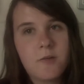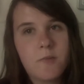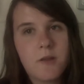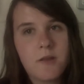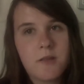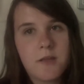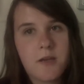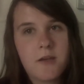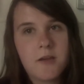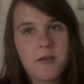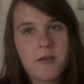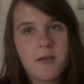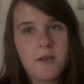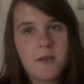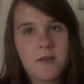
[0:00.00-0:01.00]
about that
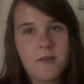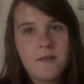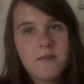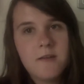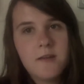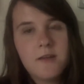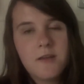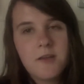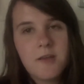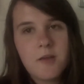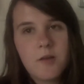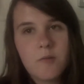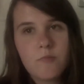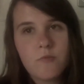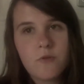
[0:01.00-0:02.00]
and
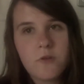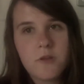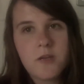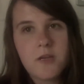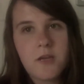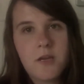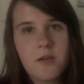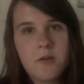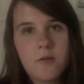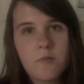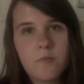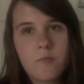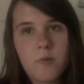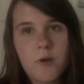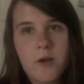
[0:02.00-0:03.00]
I'm really
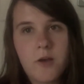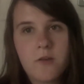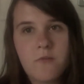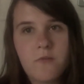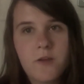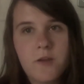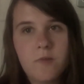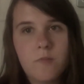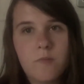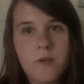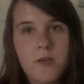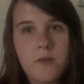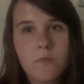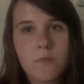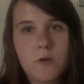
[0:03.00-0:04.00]
proud of him.
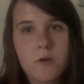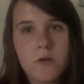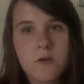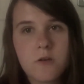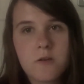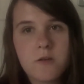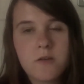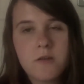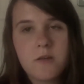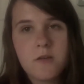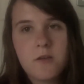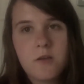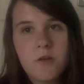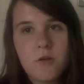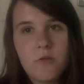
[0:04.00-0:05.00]
He's worked
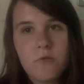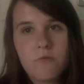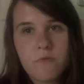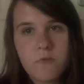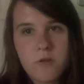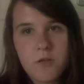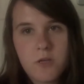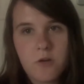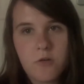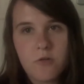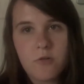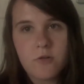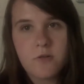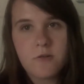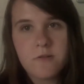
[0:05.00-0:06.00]
really
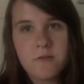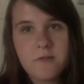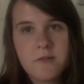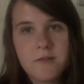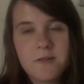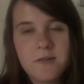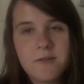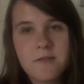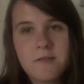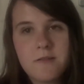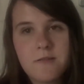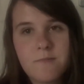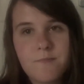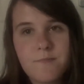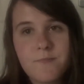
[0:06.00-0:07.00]
hard
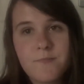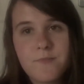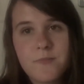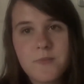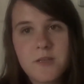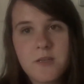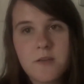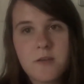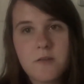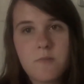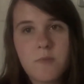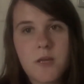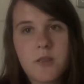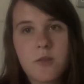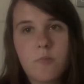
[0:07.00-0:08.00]
to
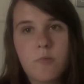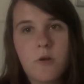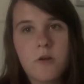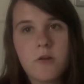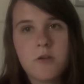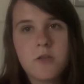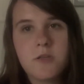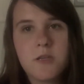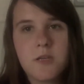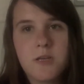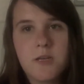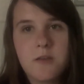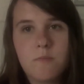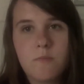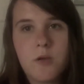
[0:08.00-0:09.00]
make the progress that
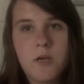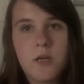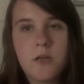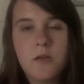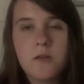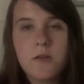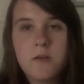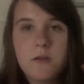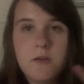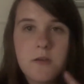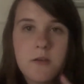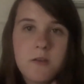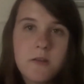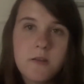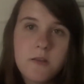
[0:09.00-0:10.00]
he's made
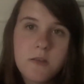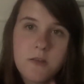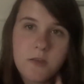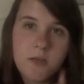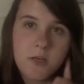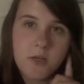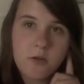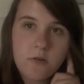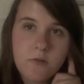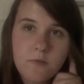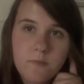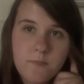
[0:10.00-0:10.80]
this year.